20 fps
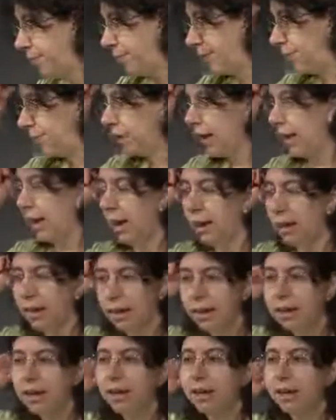Okay,
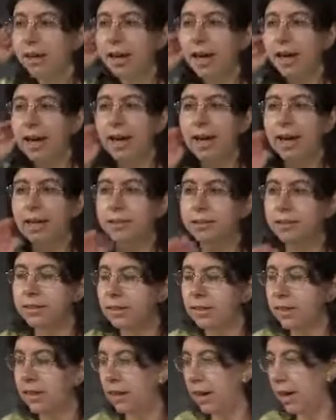and
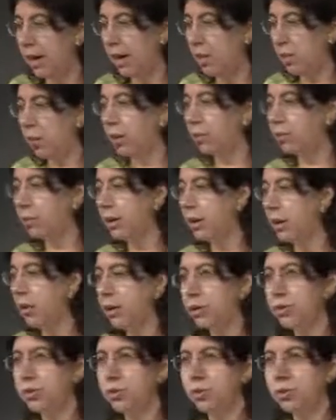uh, what we're
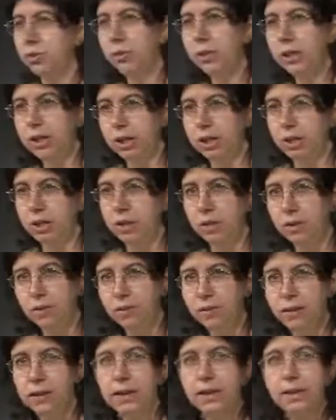going to do here
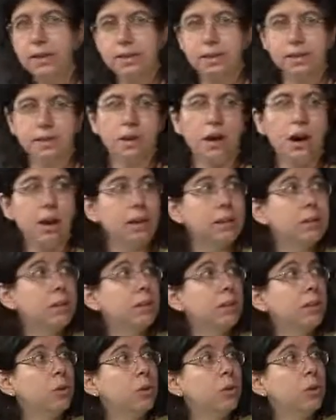is
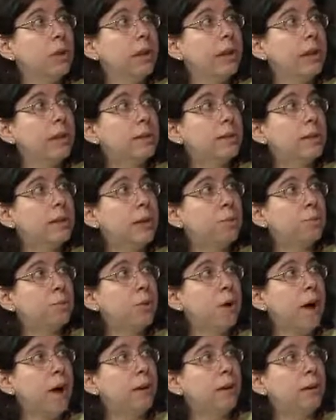start with a
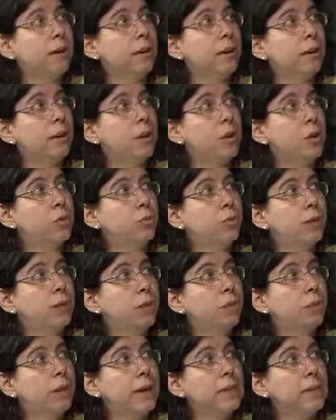prior over
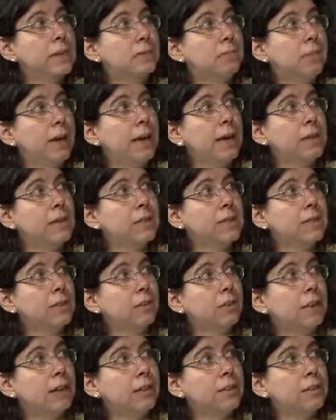the weight space.
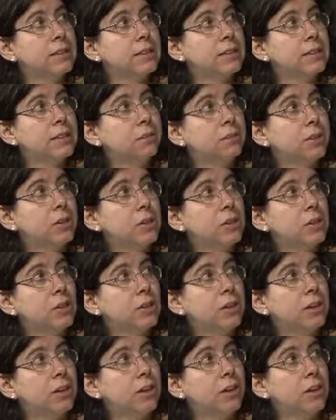Okay, this is the picture
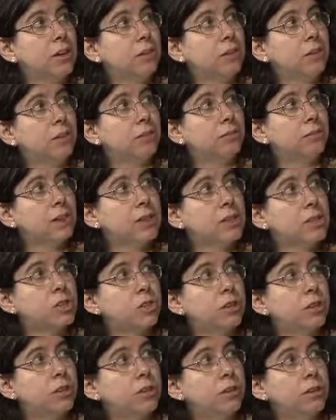here with the red
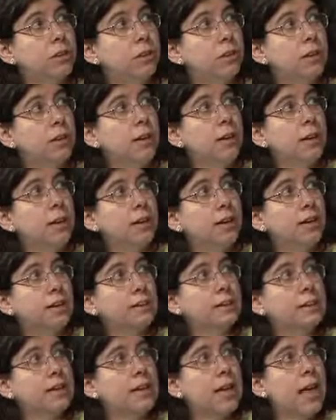circle.
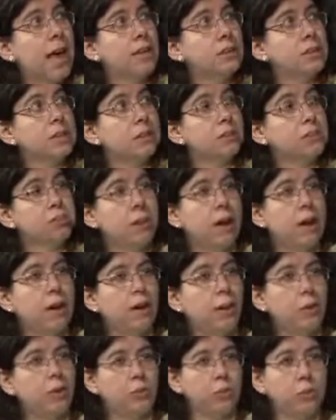This is a Gaussian
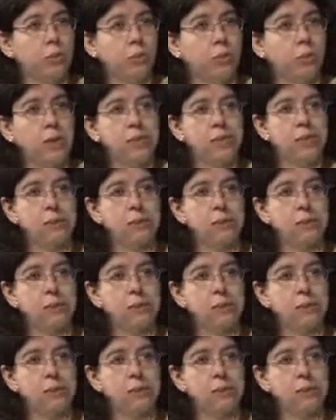prior over the weight